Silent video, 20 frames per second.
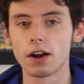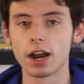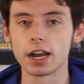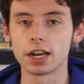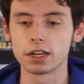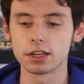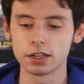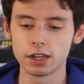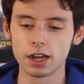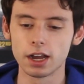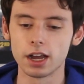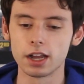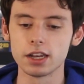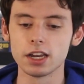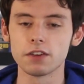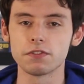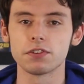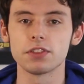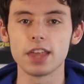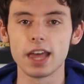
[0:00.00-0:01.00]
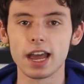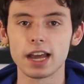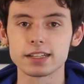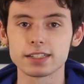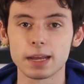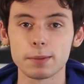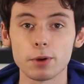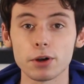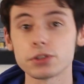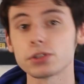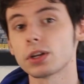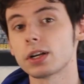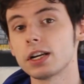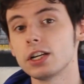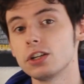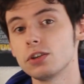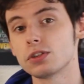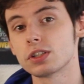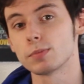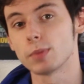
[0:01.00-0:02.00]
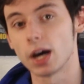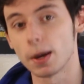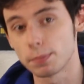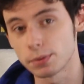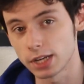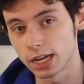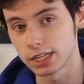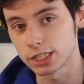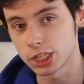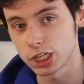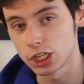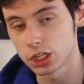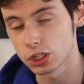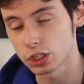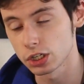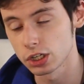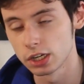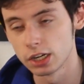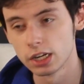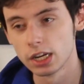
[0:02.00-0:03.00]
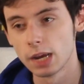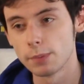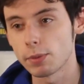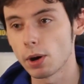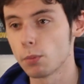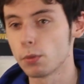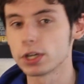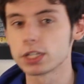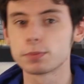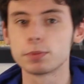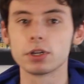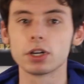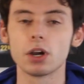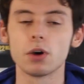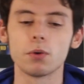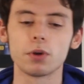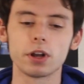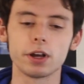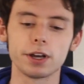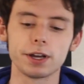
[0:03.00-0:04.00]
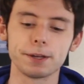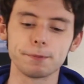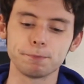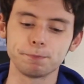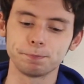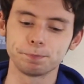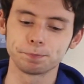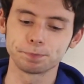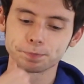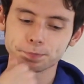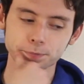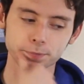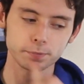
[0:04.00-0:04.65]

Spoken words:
Alright, enough of that. I'm also going to do some updates here about what's been going on.